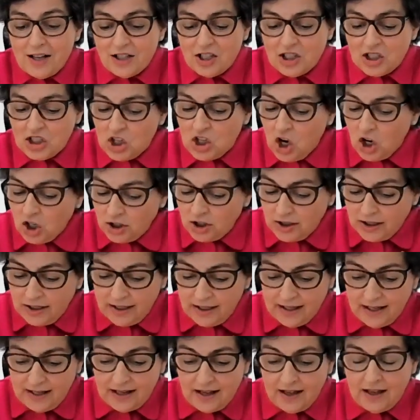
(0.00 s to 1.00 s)

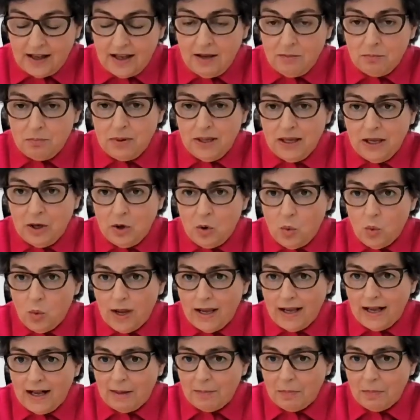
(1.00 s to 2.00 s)
certainly a big
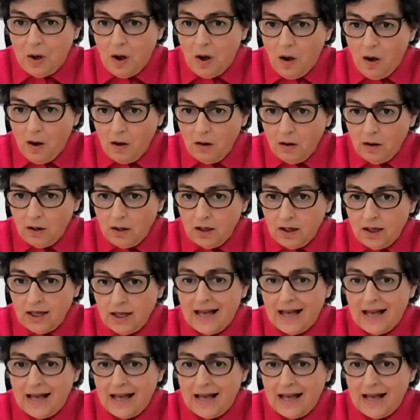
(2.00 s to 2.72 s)
wake-up call